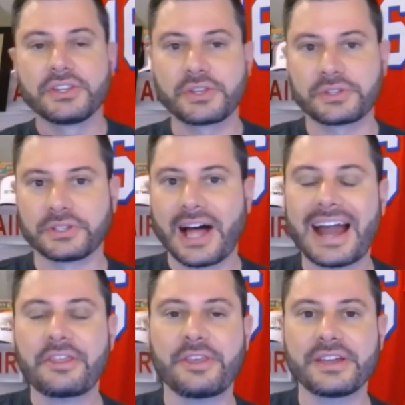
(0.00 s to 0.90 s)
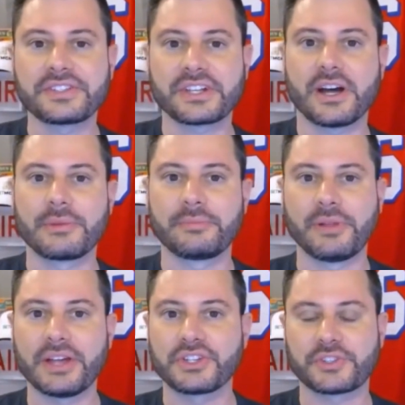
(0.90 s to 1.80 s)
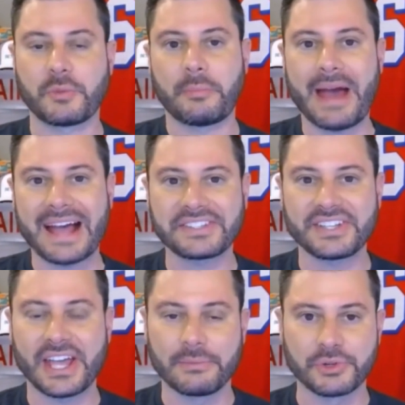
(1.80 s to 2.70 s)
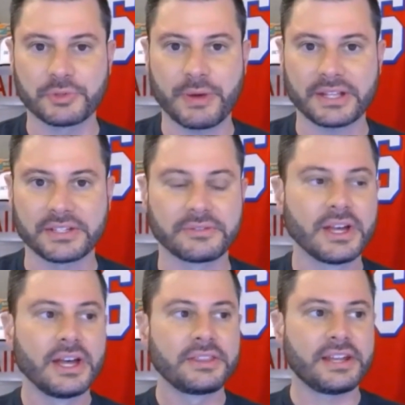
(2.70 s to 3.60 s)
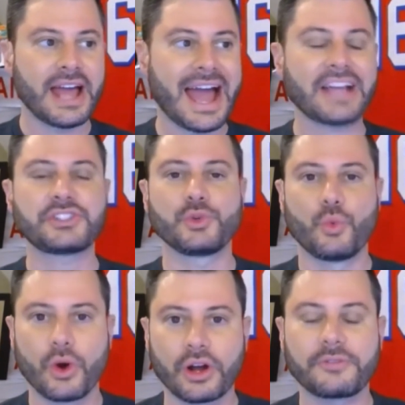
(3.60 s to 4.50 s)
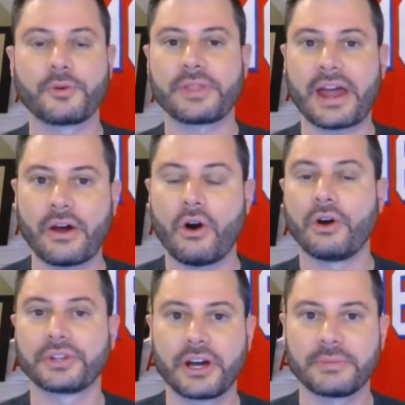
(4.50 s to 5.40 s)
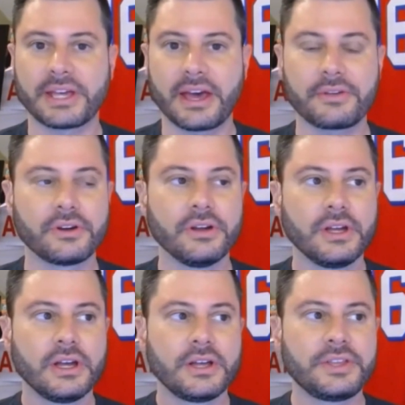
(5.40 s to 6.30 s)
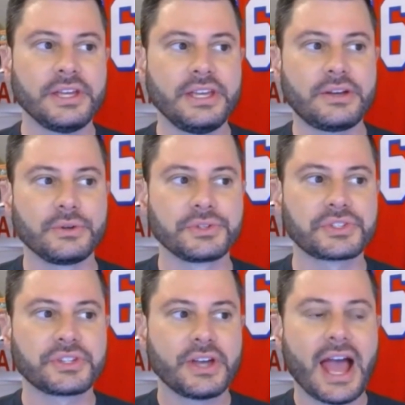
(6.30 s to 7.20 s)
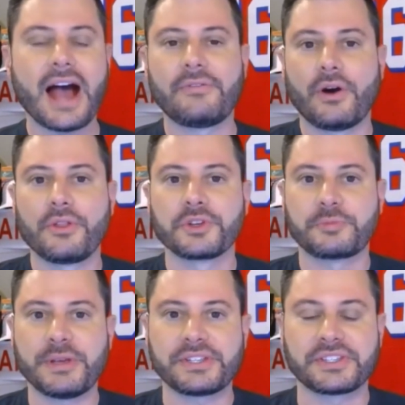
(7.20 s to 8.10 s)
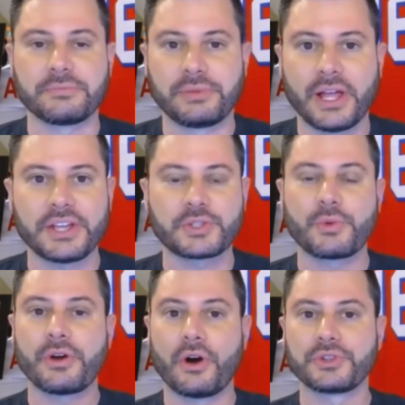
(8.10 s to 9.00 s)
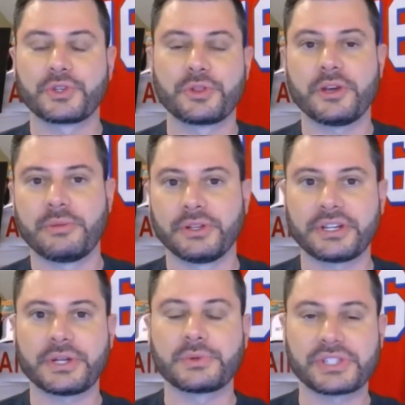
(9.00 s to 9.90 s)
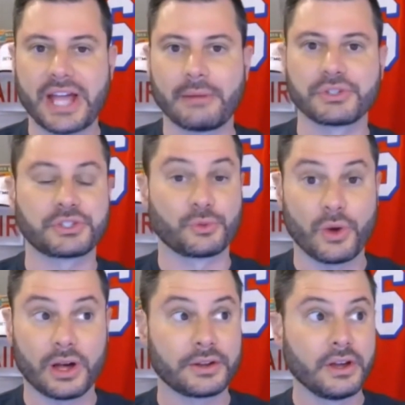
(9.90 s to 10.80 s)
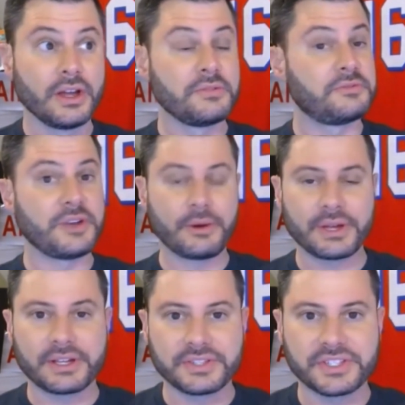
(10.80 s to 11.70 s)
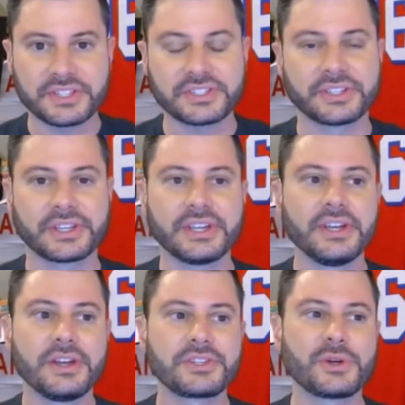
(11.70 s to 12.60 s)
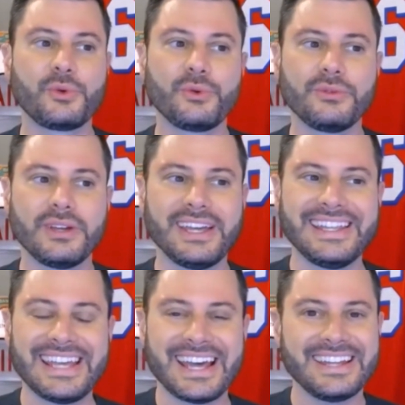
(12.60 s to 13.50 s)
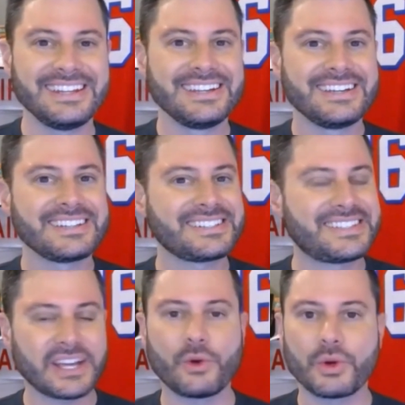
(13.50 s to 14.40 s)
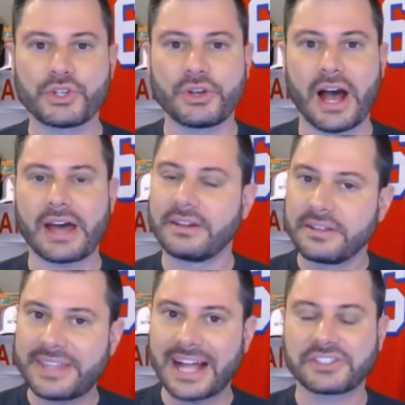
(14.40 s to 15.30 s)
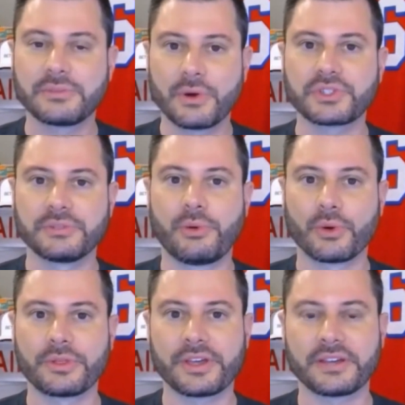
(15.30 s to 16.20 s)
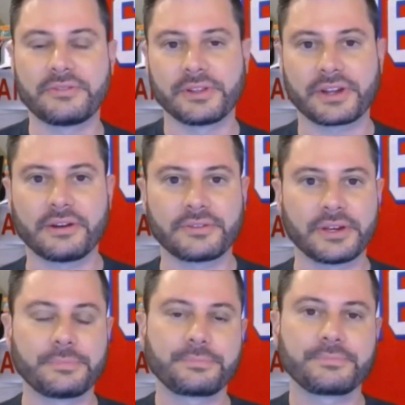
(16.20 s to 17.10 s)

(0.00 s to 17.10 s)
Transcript: So there's a lot of things that come into play just from a passing game perspective that has to work for that all to come together. The Eagles have all those pieces in place with also the ability to establish the run very consistently. So in the end, stick with what you got. That's the most important thing in Philadelphia.